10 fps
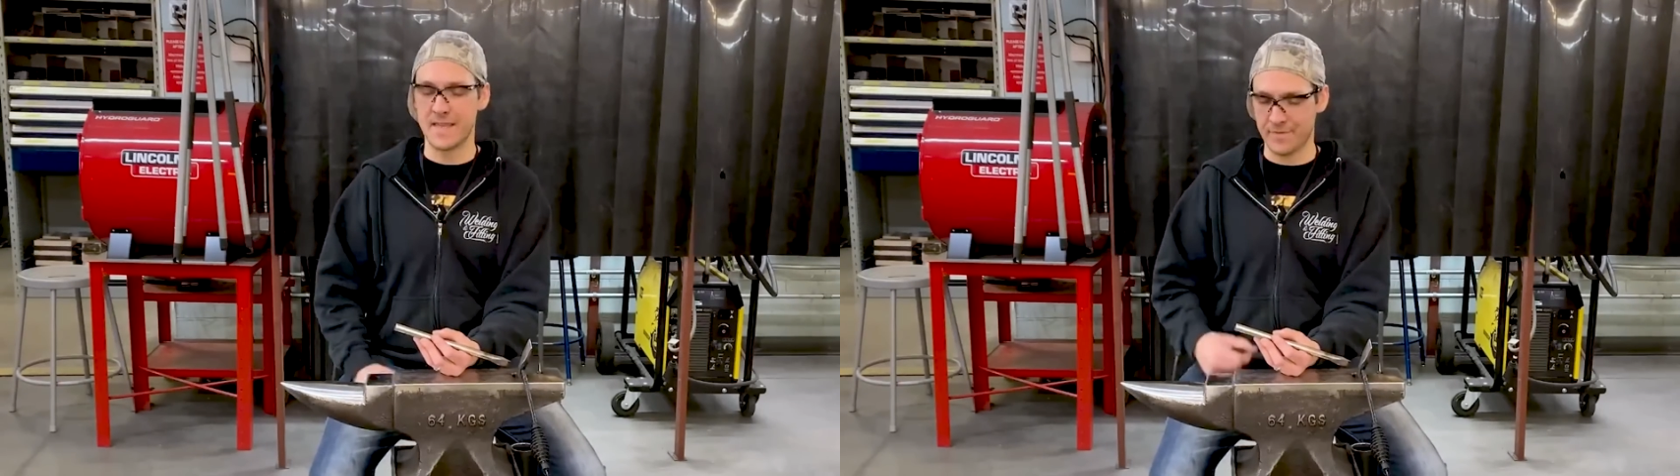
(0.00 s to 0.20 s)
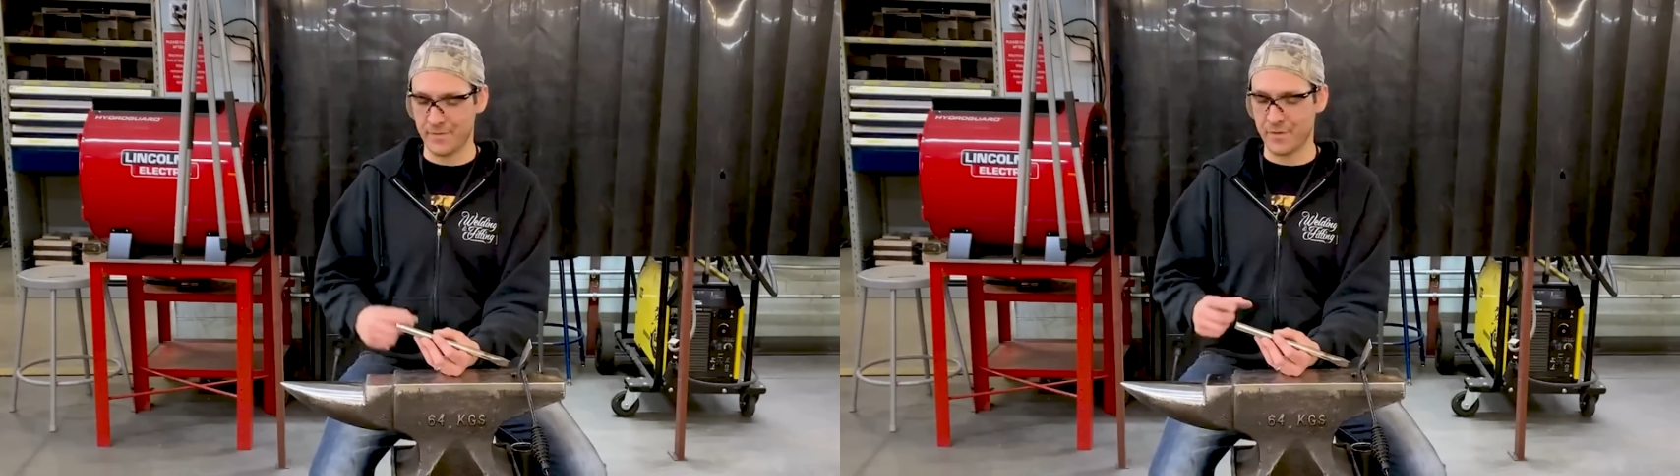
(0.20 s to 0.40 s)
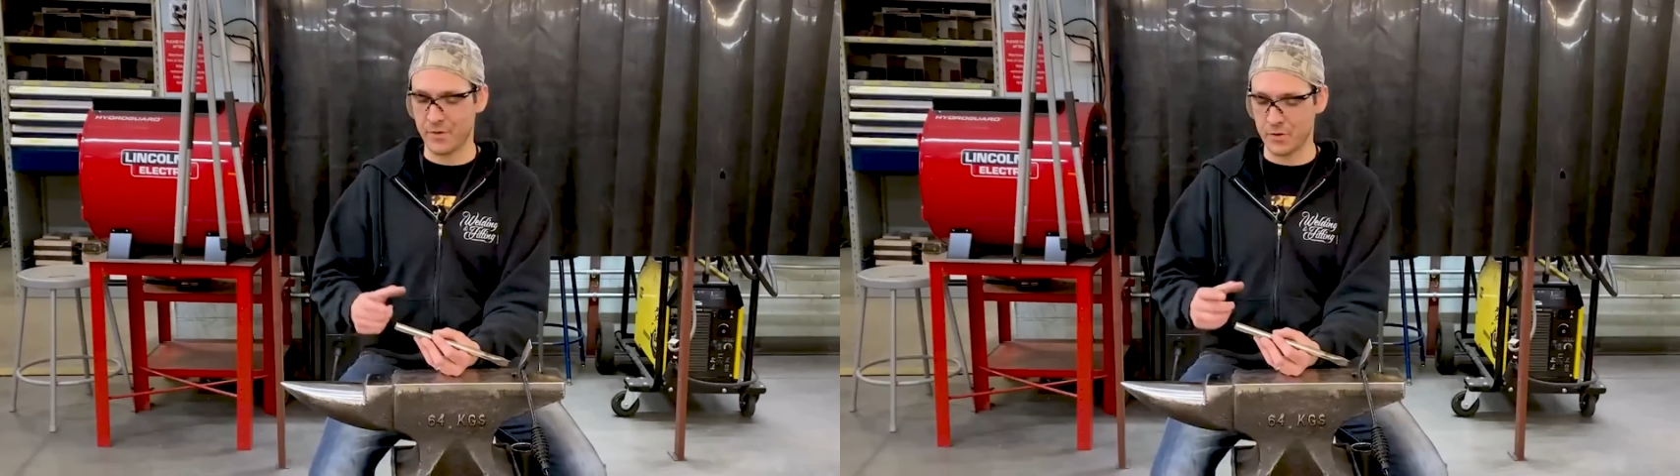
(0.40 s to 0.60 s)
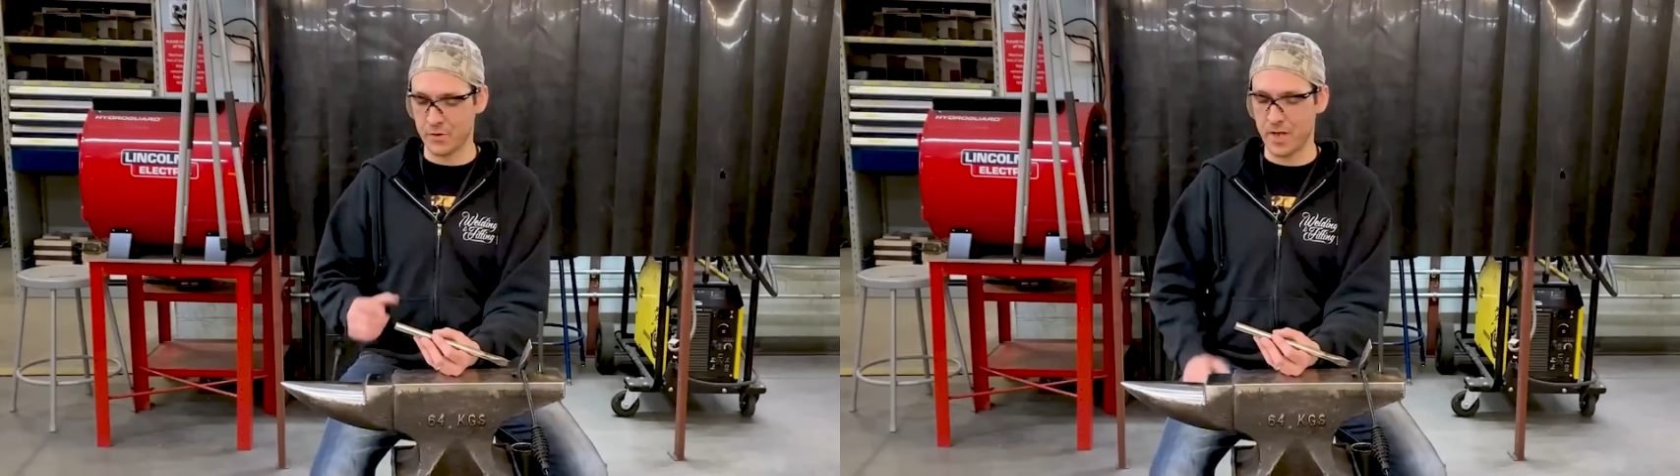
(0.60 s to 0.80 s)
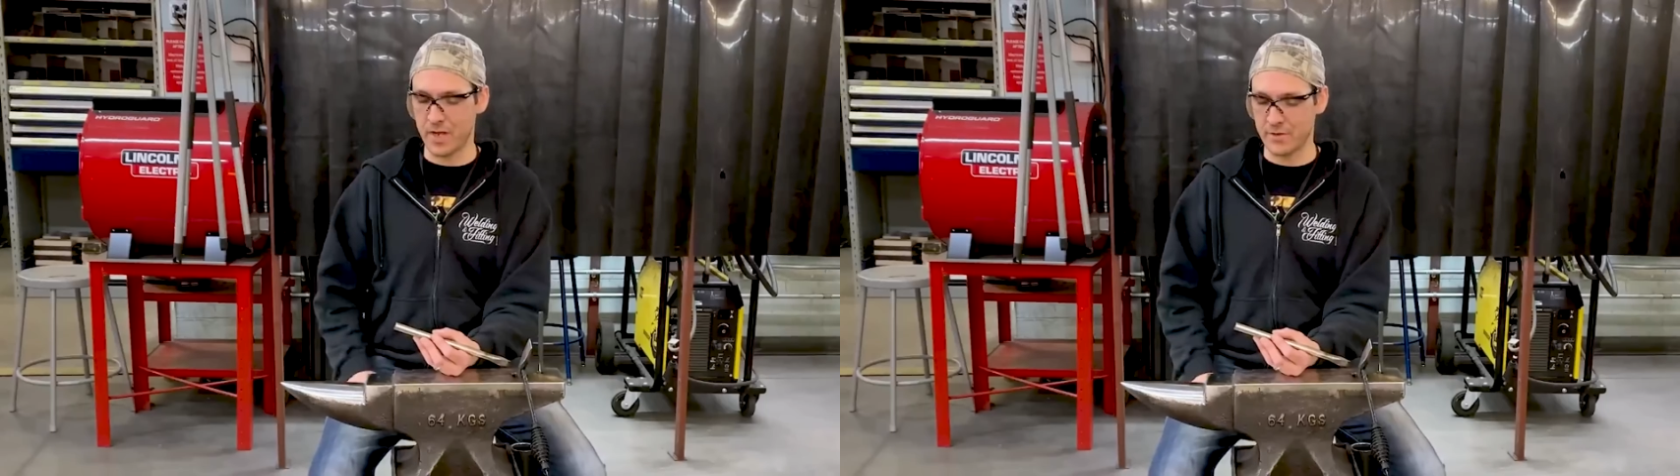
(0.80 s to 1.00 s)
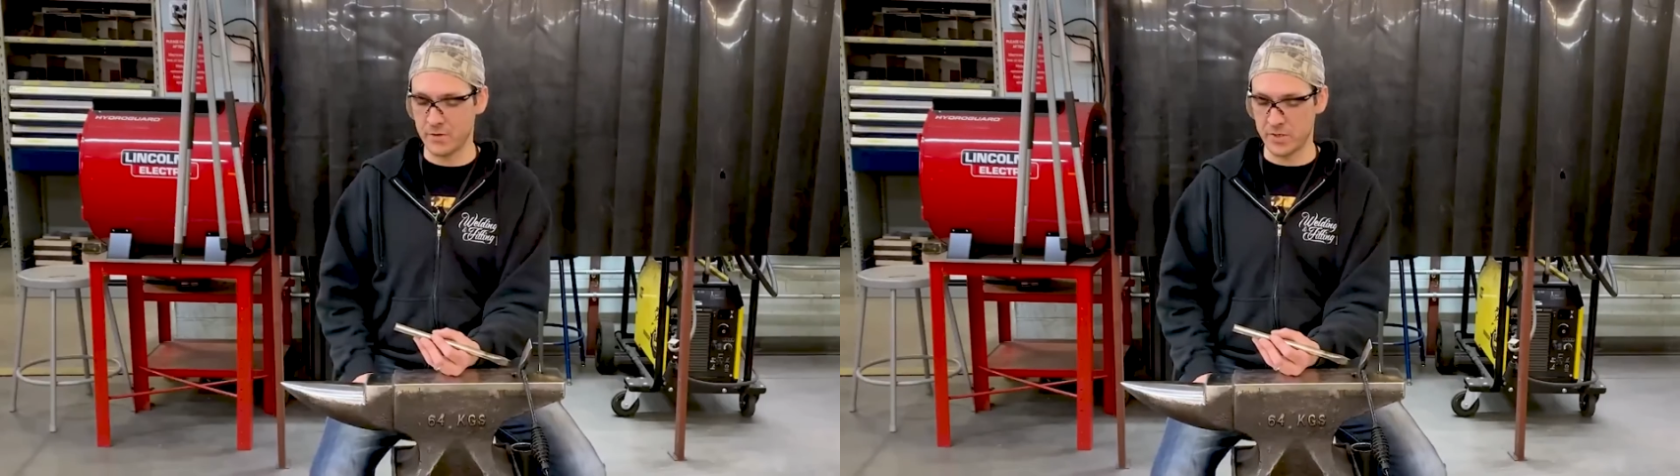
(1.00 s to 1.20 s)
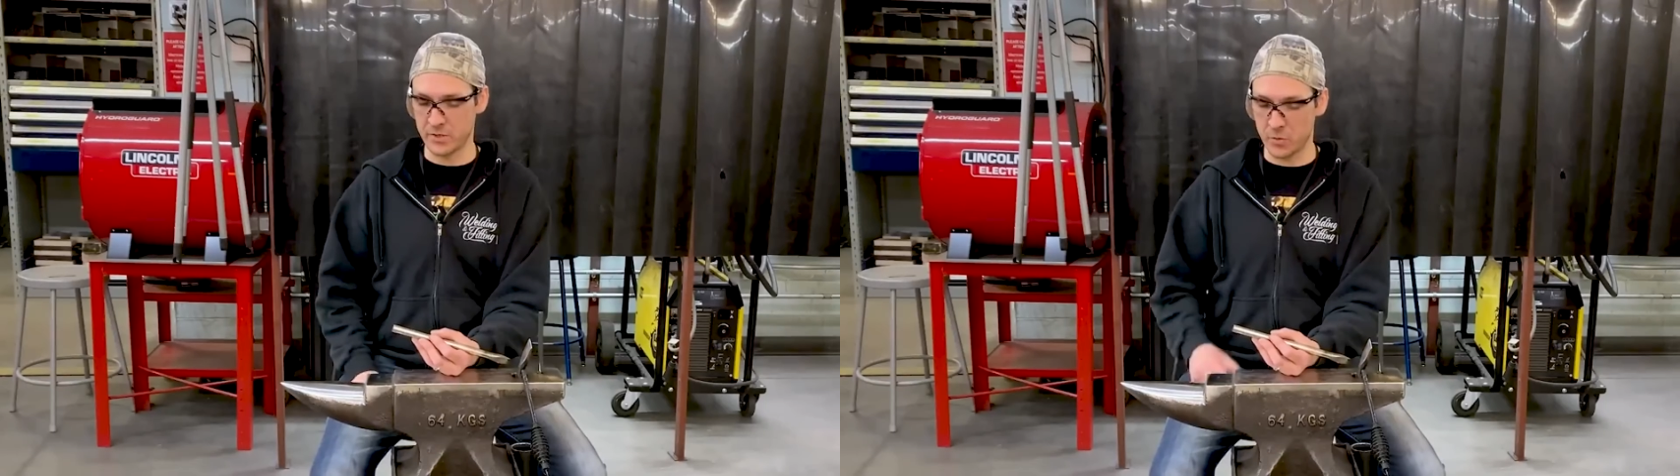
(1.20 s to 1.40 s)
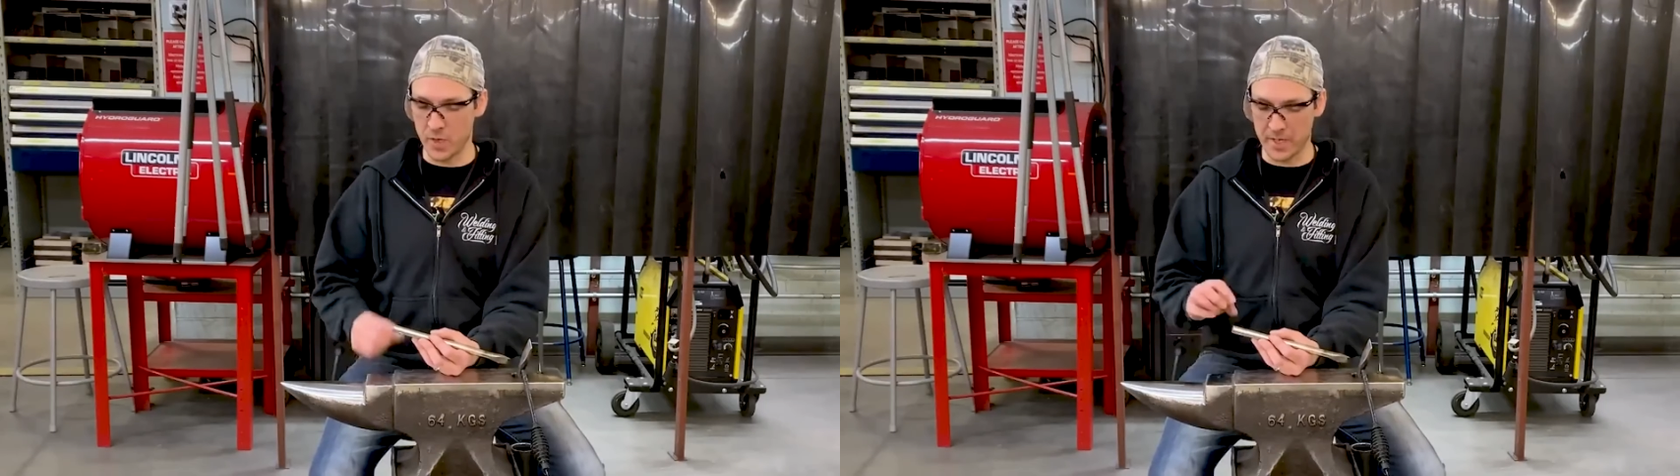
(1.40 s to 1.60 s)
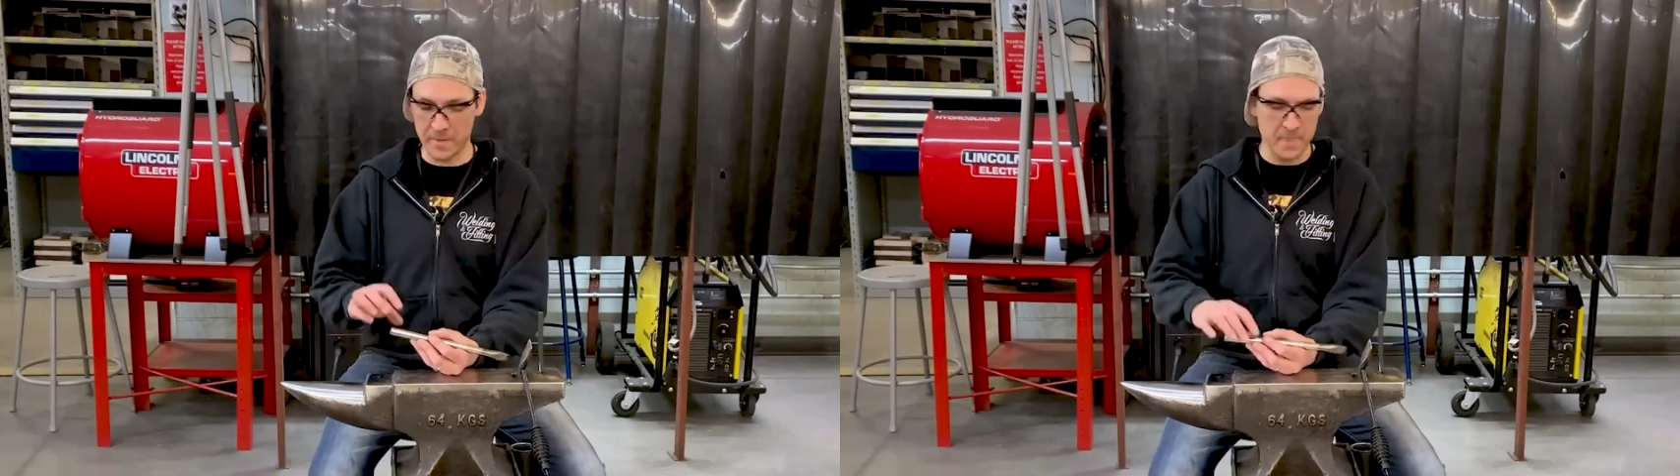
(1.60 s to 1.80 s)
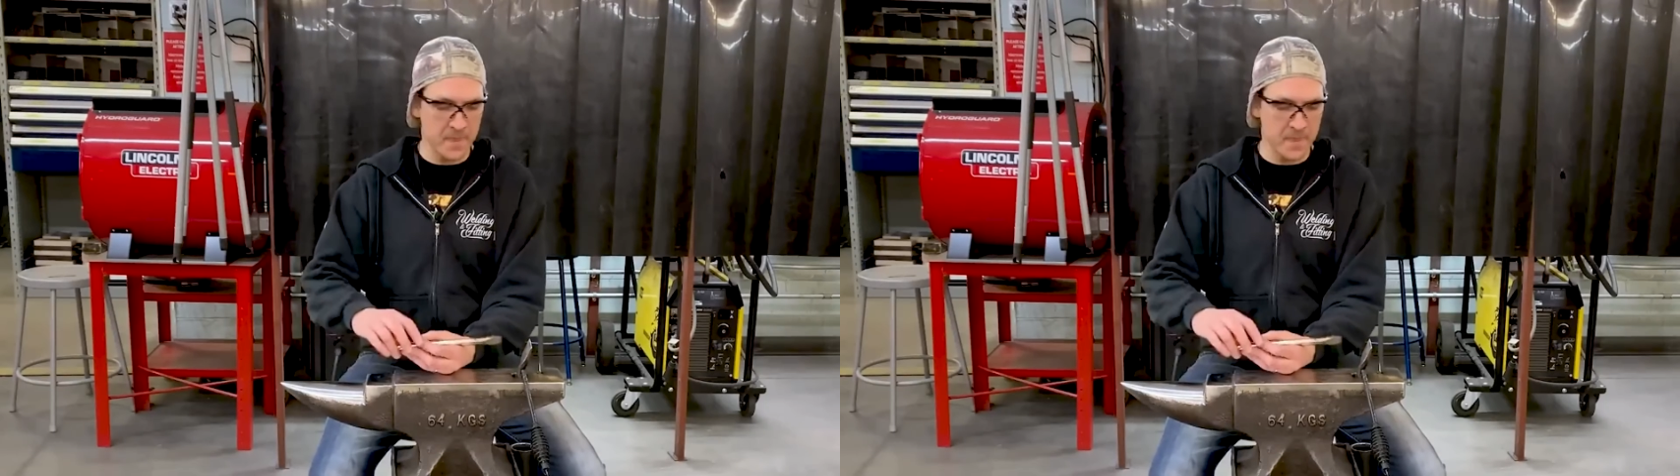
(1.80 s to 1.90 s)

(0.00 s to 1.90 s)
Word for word: if they're, uh, they're in your way.